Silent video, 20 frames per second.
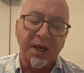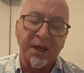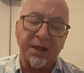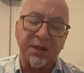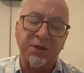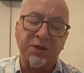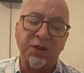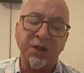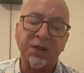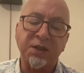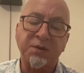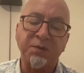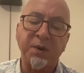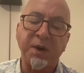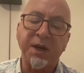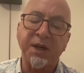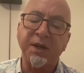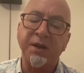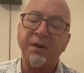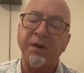I just
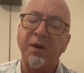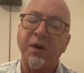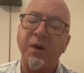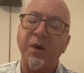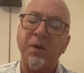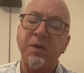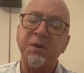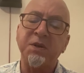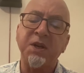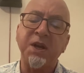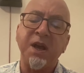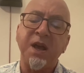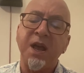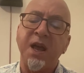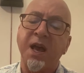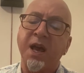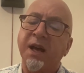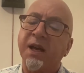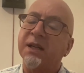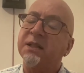wanna hold you,
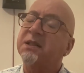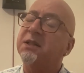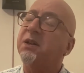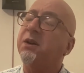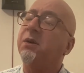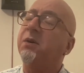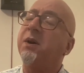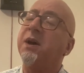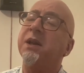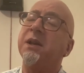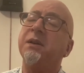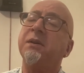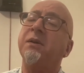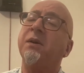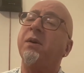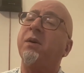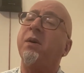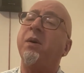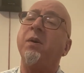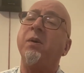I don't wanna
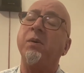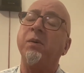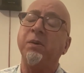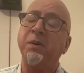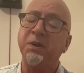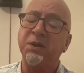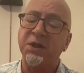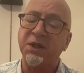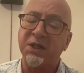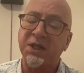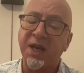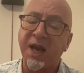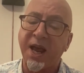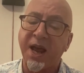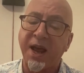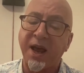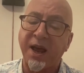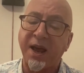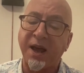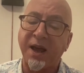hold you
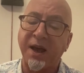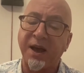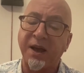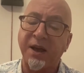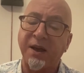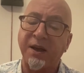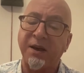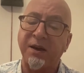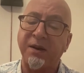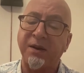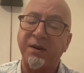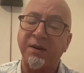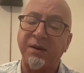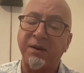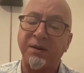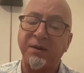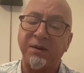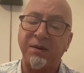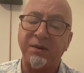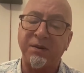
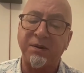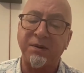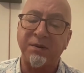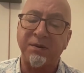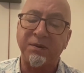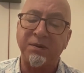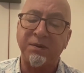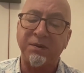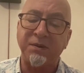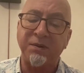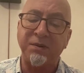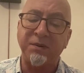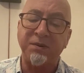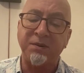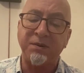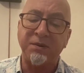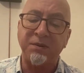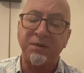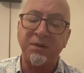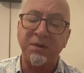
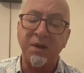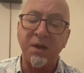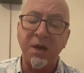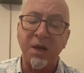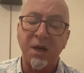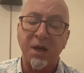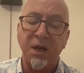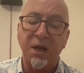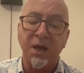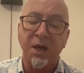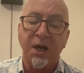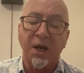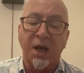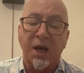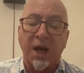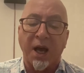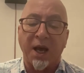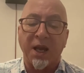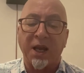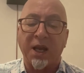down.
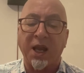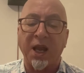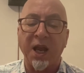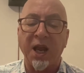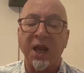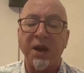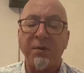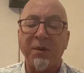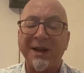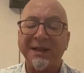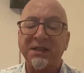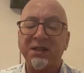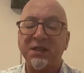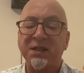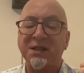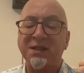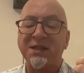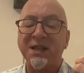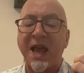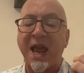I hear what you're
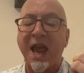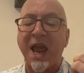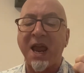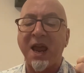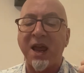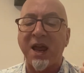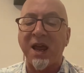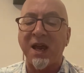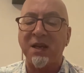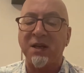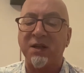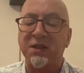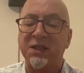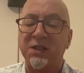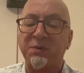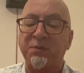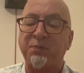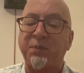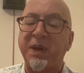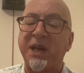saying, you're
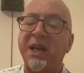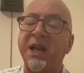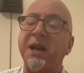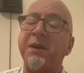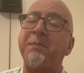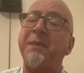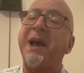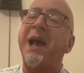spinning